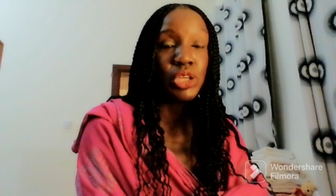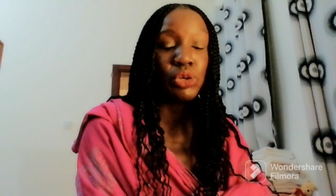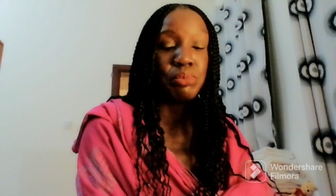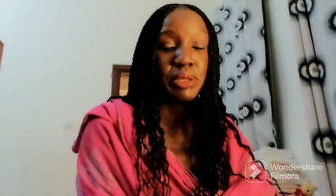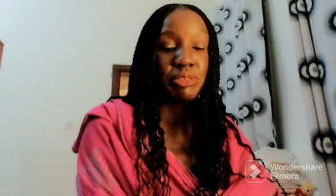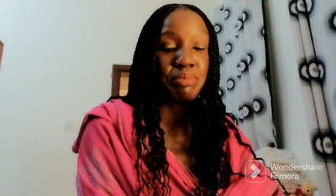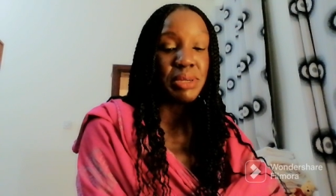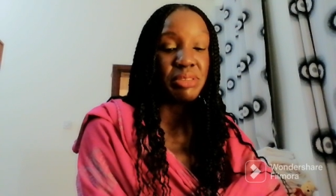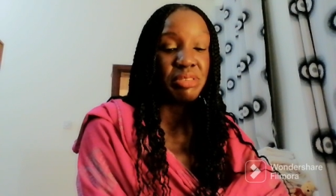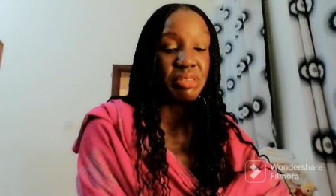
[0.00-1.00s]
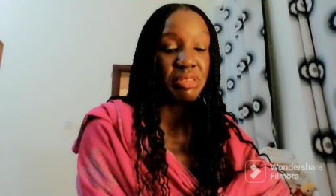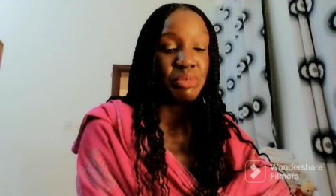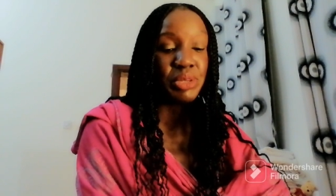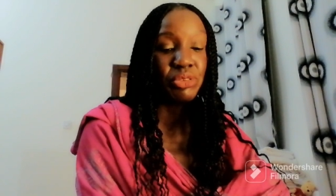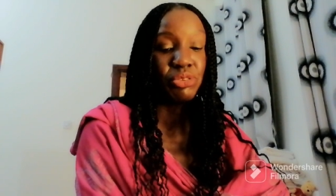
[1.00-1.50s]
all humans, but
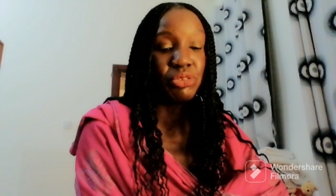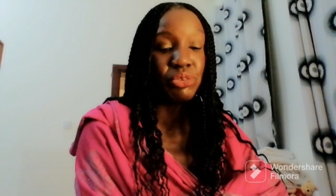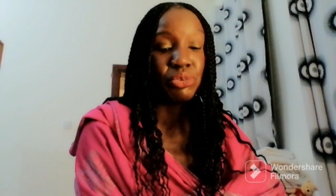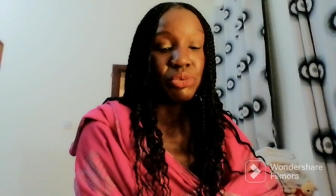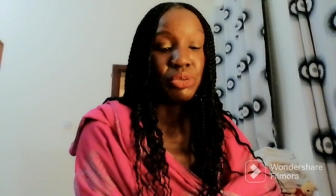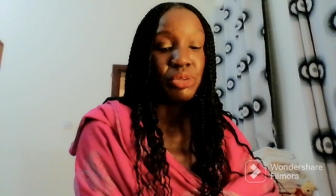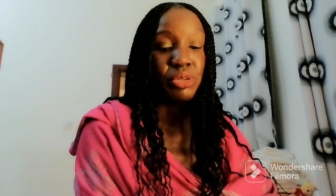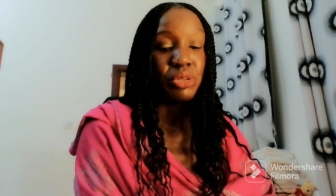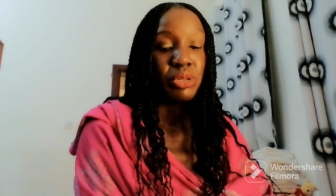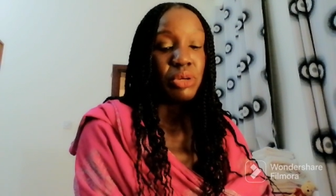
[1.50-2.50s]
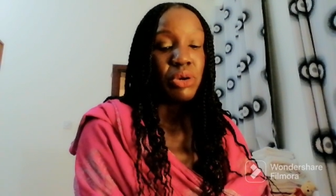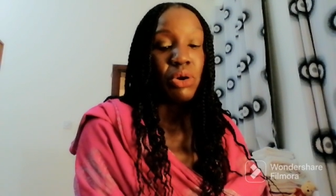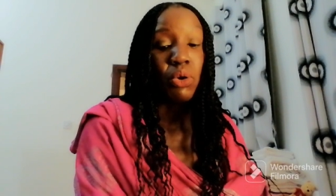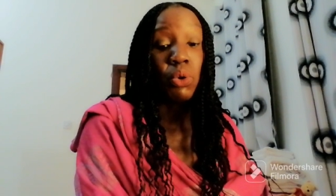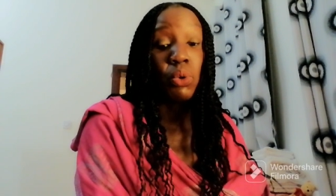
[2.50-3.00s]
what to do?
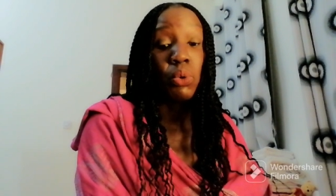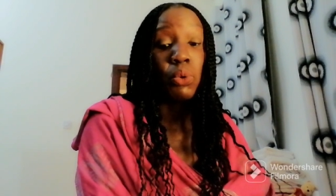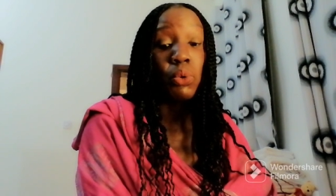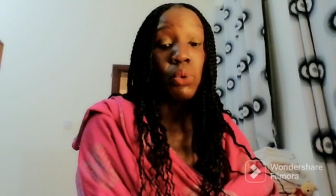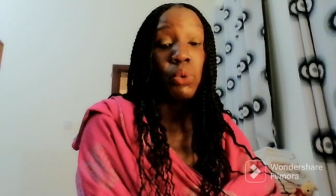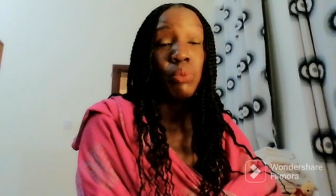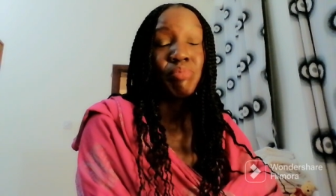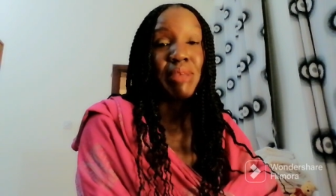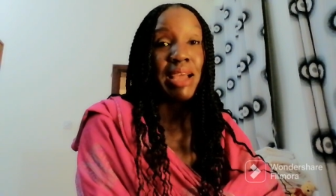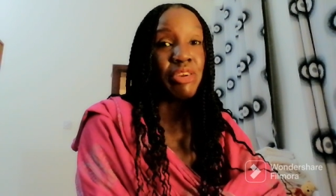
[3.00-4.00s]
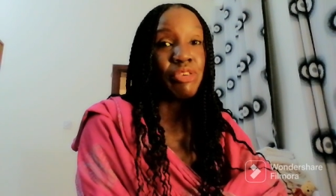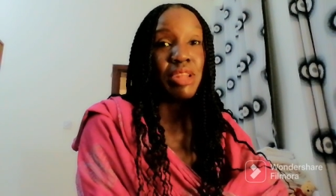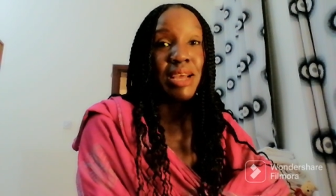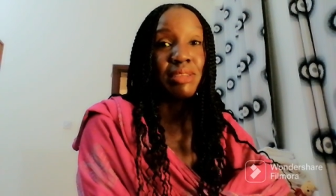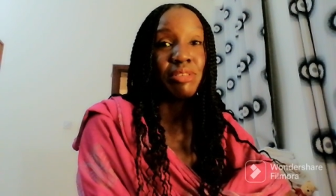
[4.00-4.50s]
Oh, I
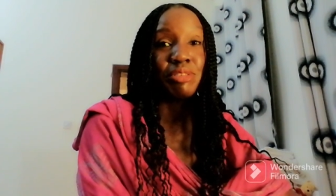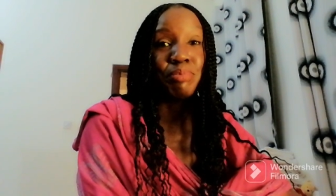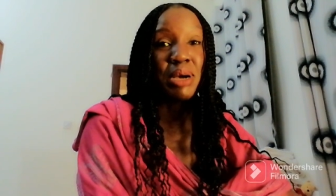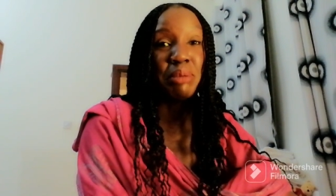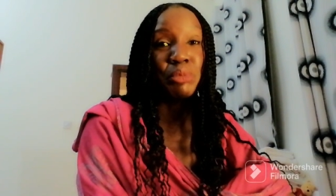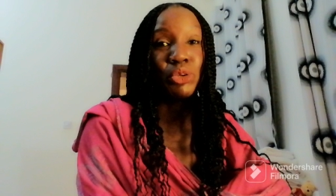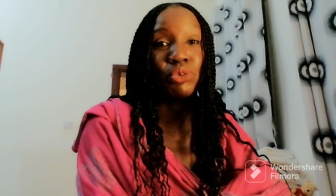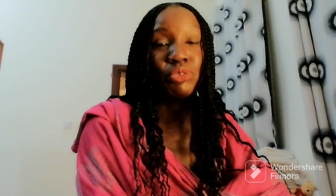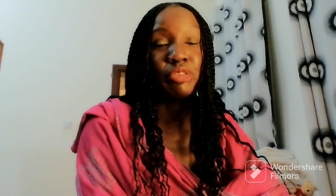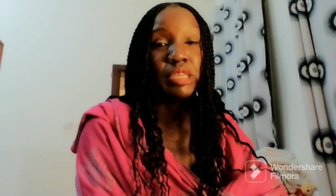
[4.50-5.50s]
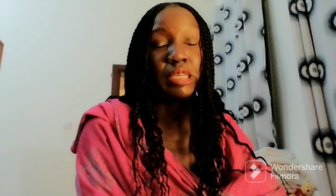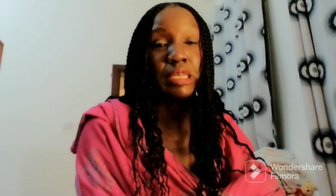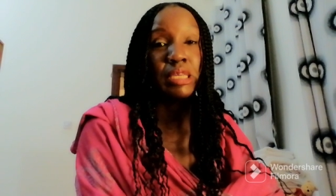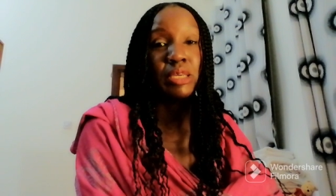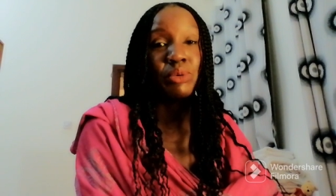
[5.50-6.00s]
don't like the spa
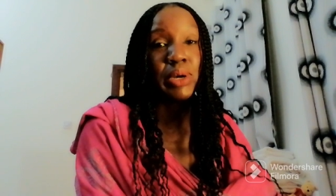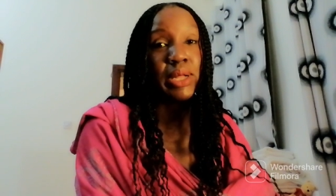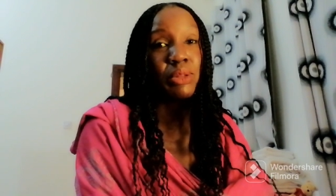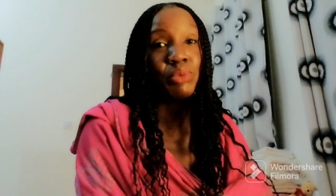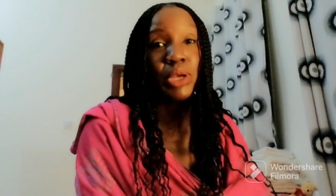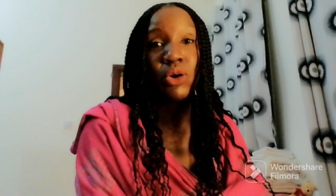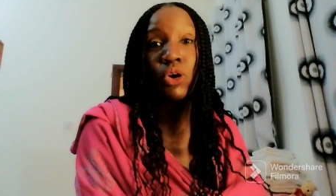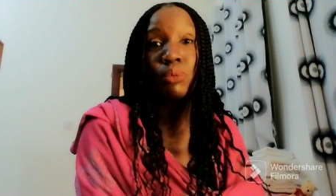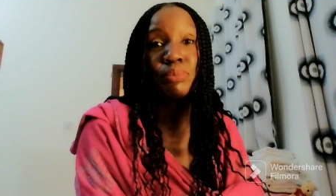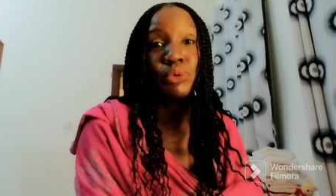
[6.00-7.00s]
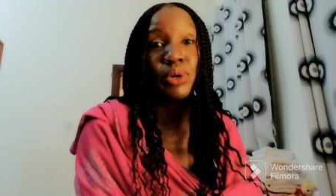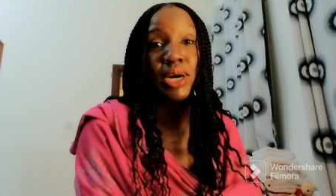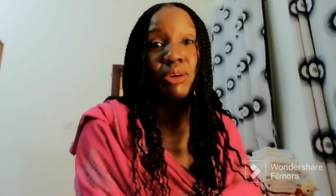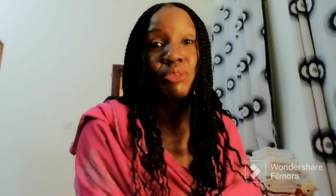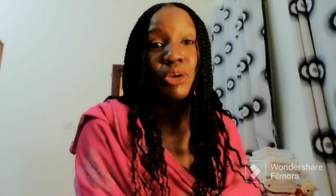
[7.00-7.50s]
music. Well, we hope
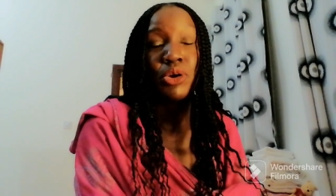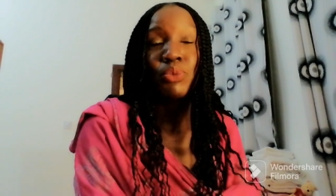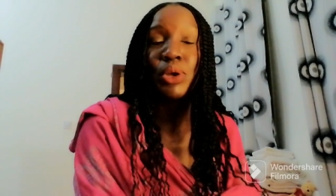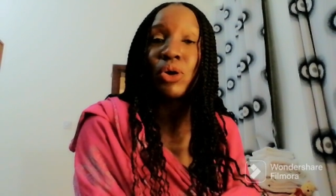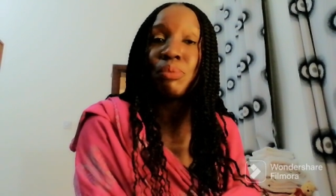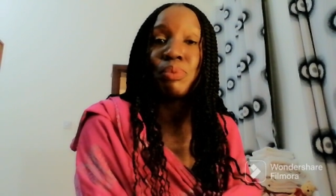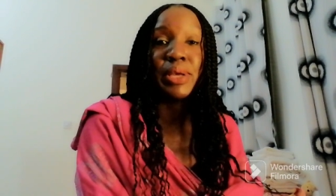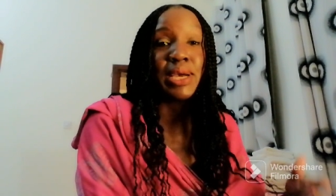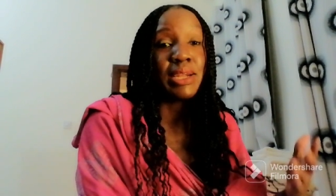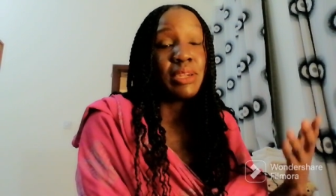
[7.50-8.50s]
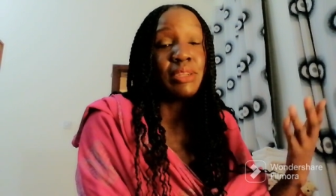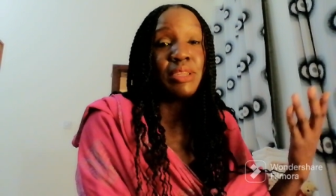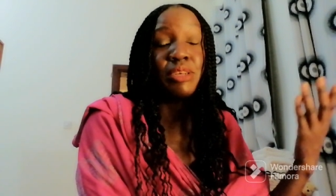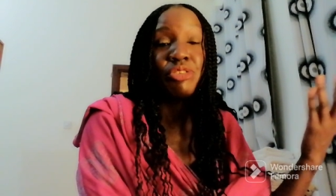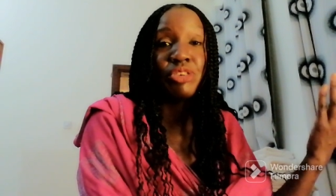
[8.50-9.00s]
we had a
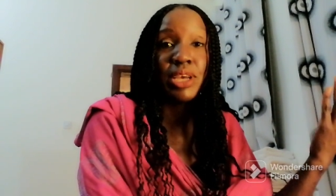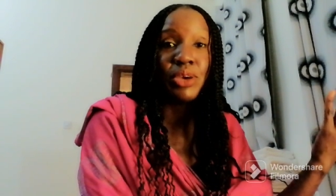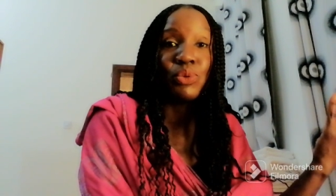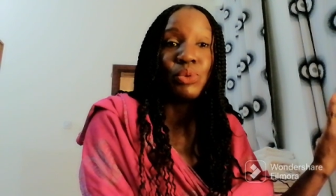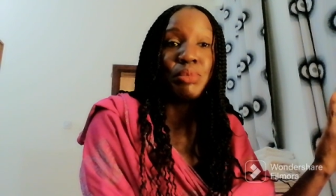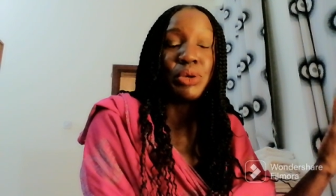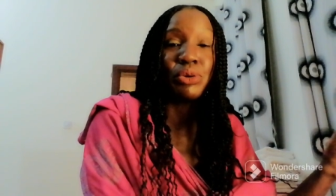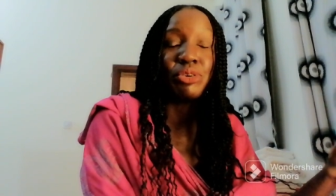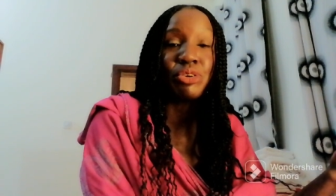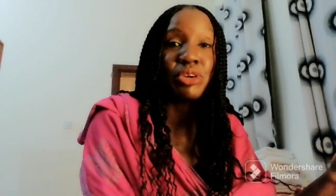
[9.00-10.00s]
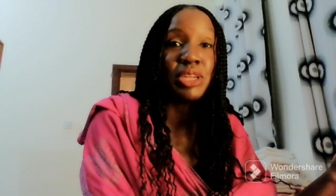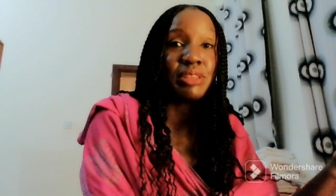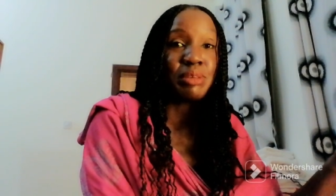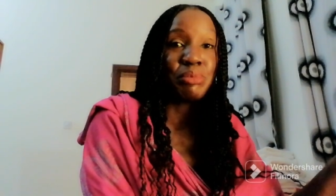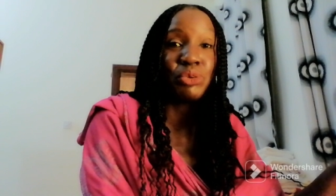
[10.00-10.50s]
DJ who will be
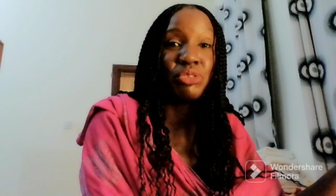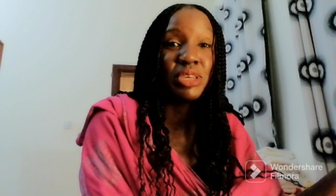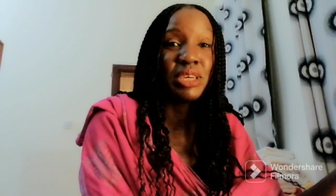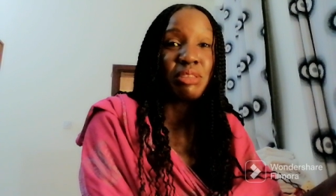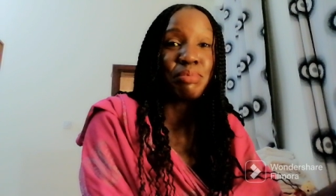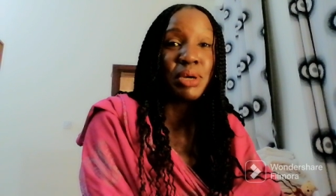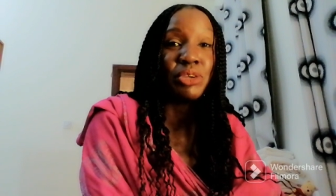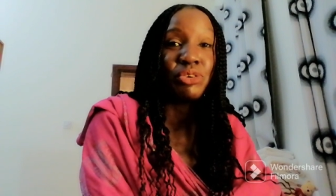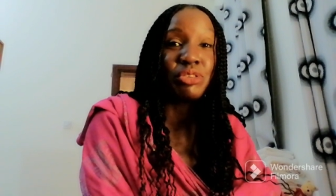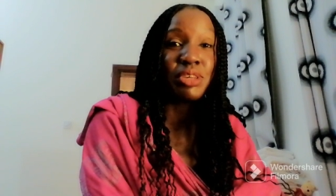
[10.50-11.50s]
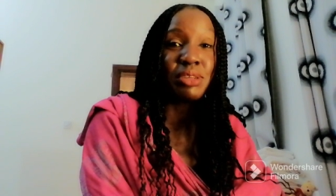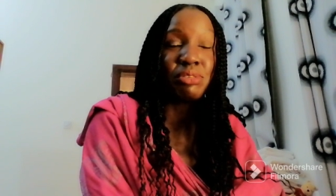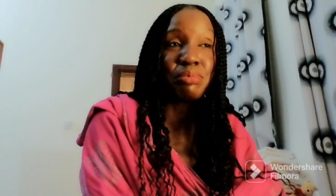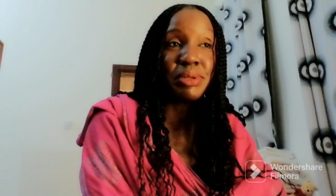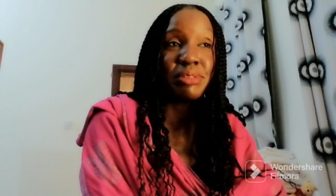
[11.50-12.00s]
controlling the music as per your
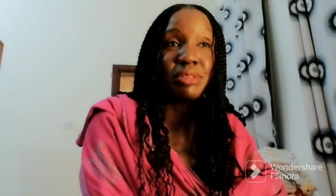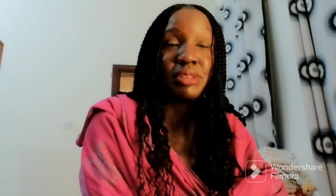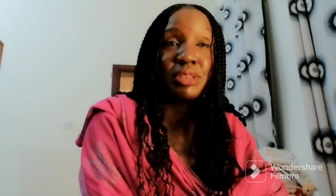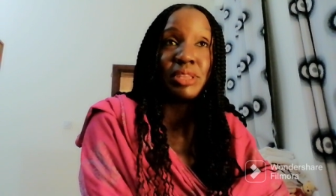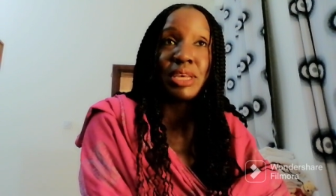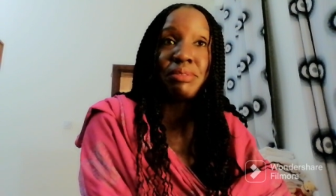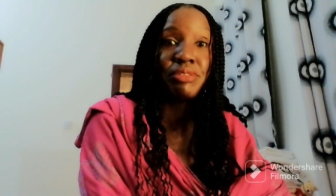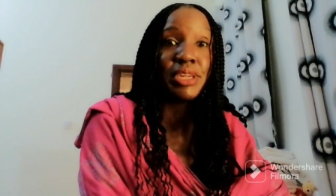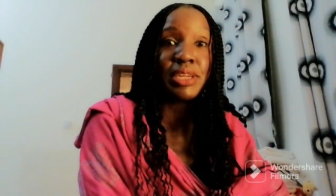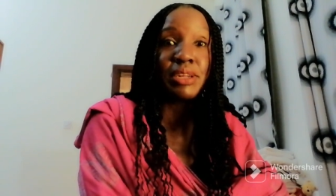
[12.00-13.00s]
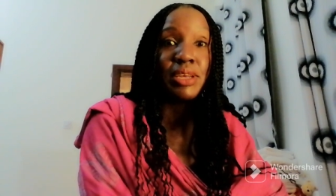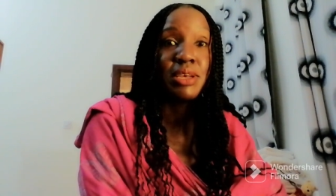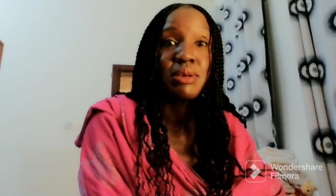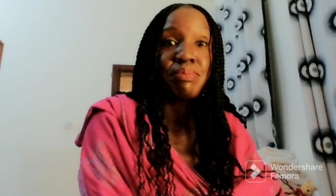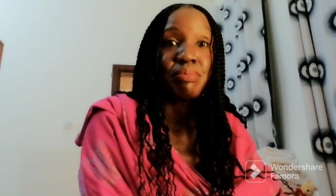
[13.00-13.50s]
taste, but definitely,